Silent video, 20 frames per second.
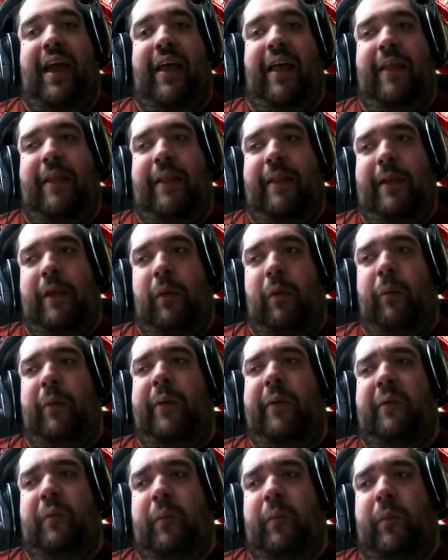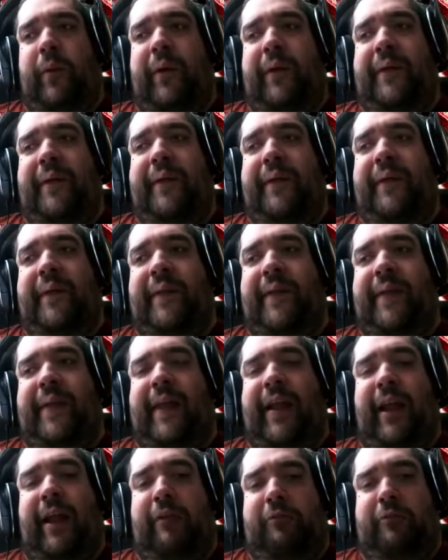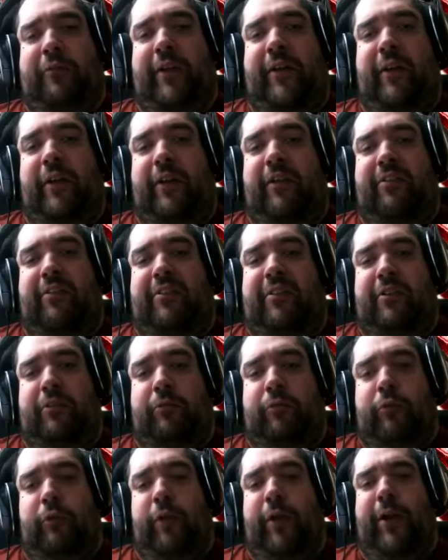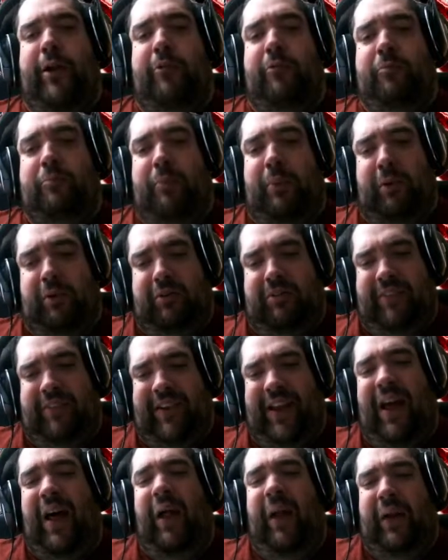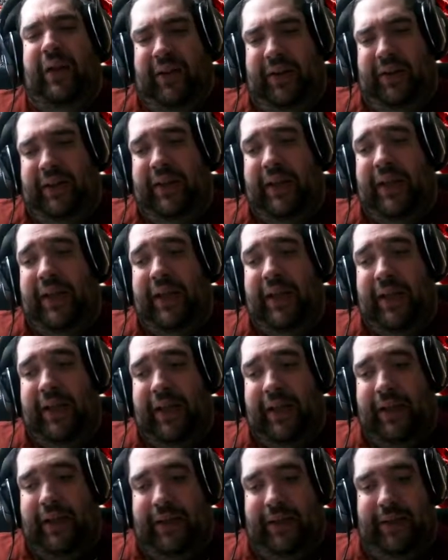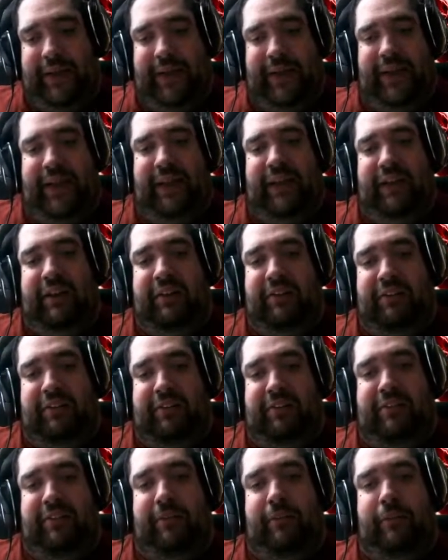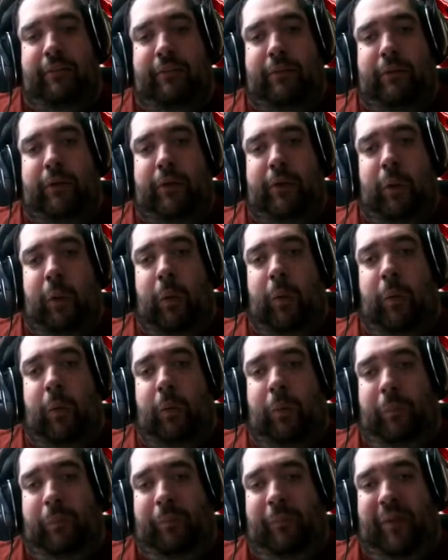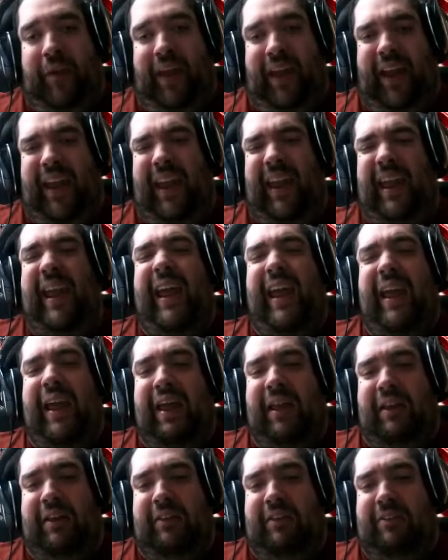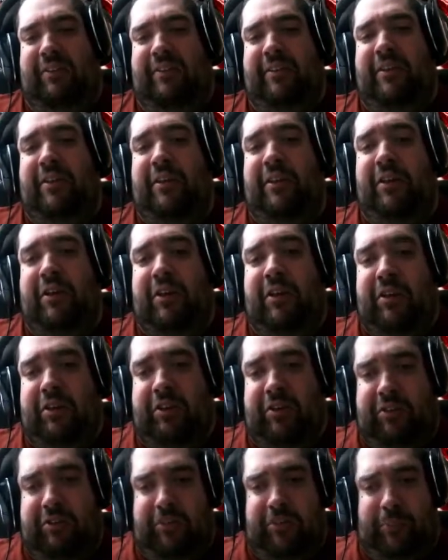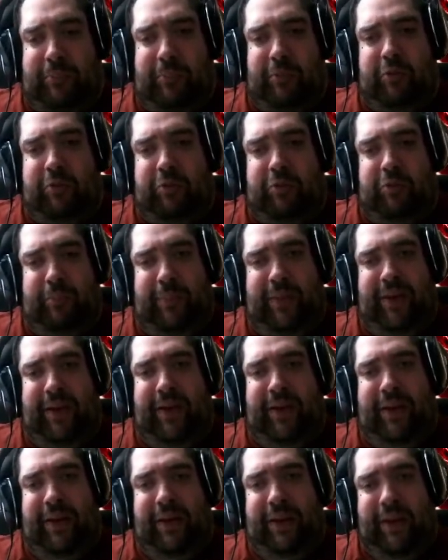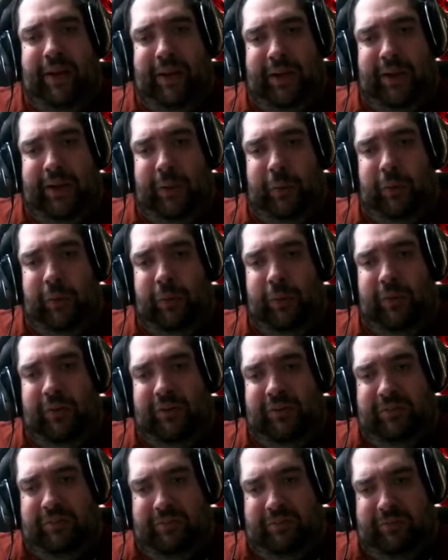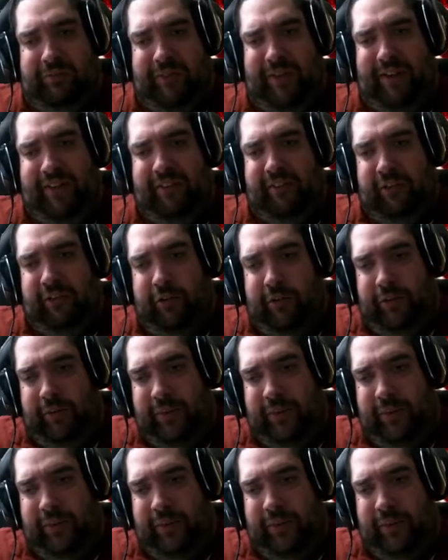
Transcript: The only one that I feel is devoid of personality is Cole. He is supposed to be your vessel